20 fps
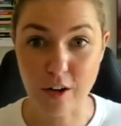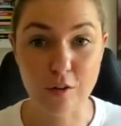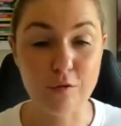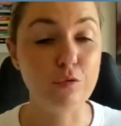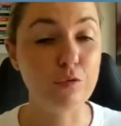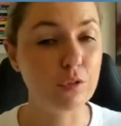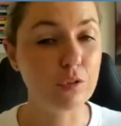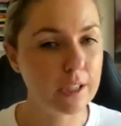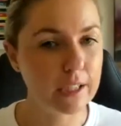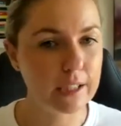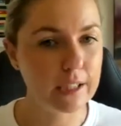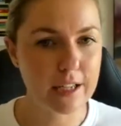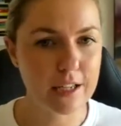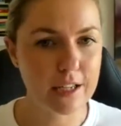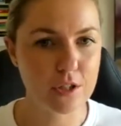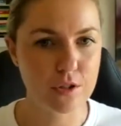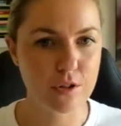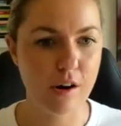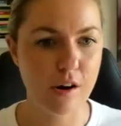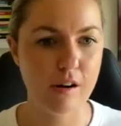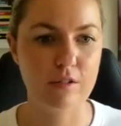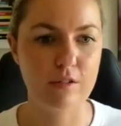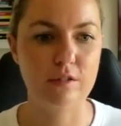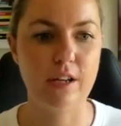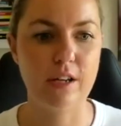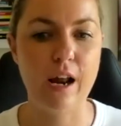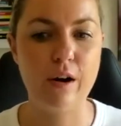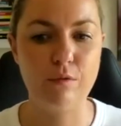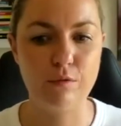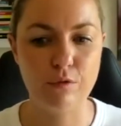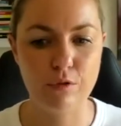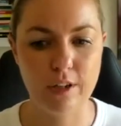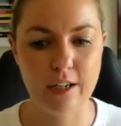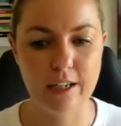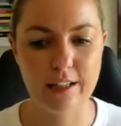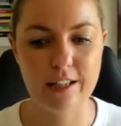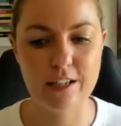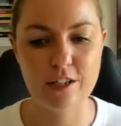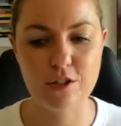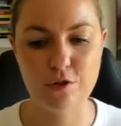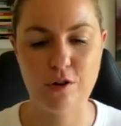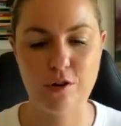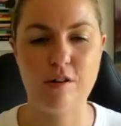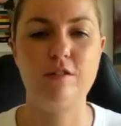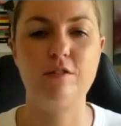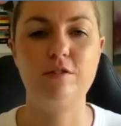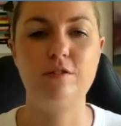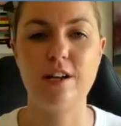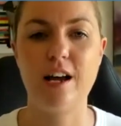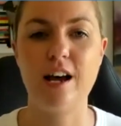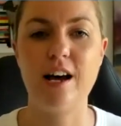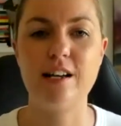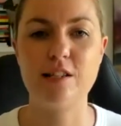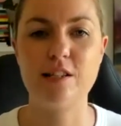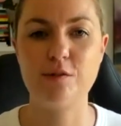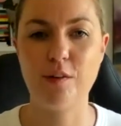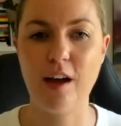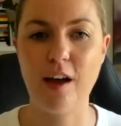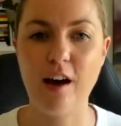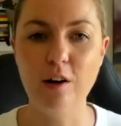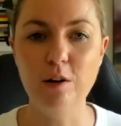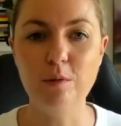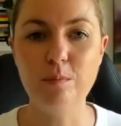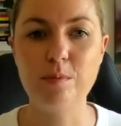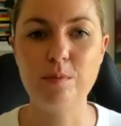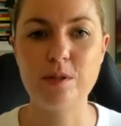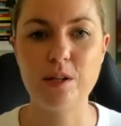really struggled to ask for help.